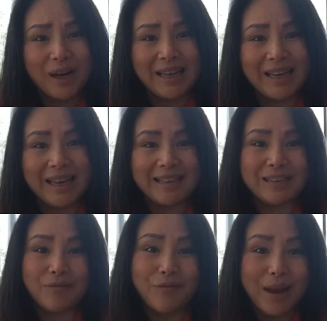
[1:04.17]
working as
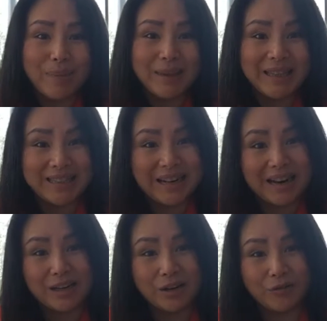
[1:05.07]
a web
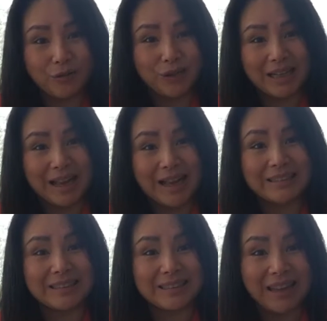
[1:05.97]
designer for the
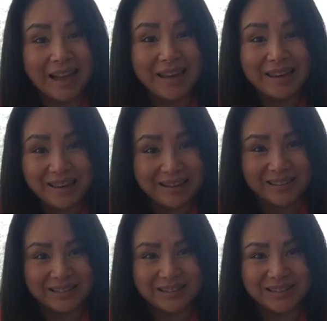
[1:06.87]
last 10
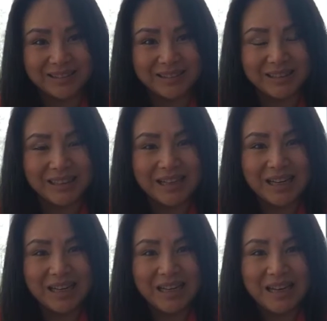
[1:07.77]
years,
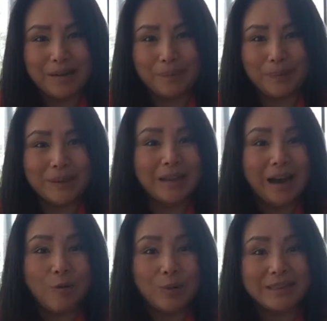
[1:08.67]
but
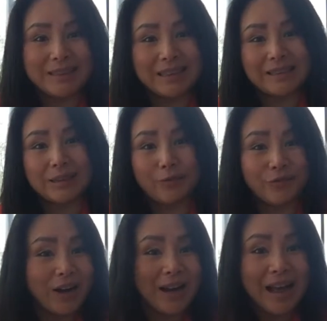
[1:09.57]
I was just a
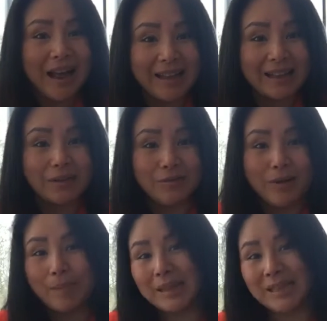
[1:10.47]
front-end
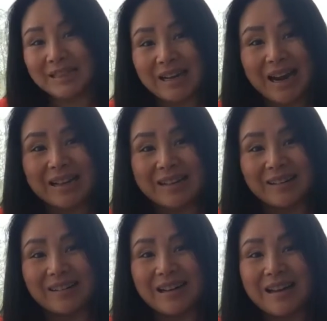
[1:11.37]
web designer.